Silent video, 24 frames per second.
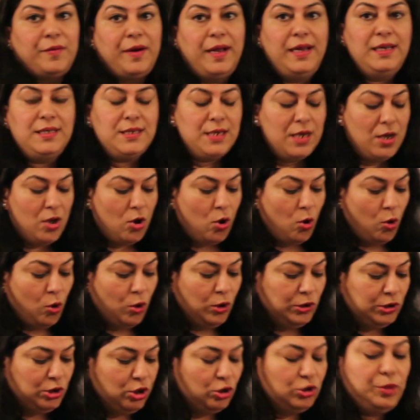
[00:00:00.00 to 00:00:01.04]
right?
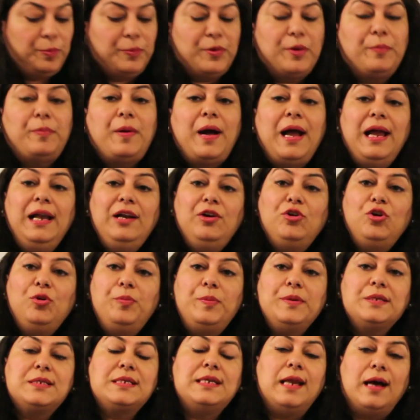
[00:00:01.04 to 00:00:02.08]
Although the propyl
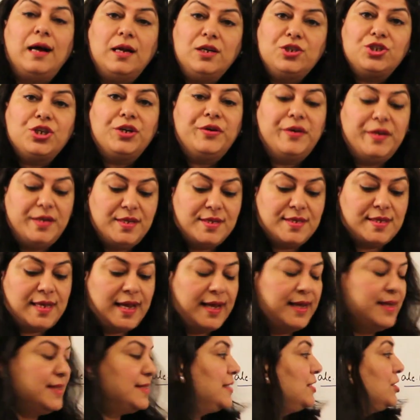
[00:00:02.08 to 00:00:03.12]
group is larger in
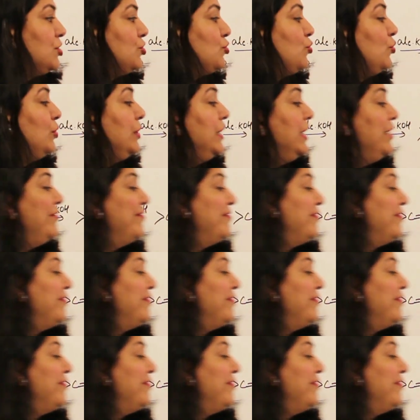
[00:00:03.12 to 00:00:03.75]
size, it is only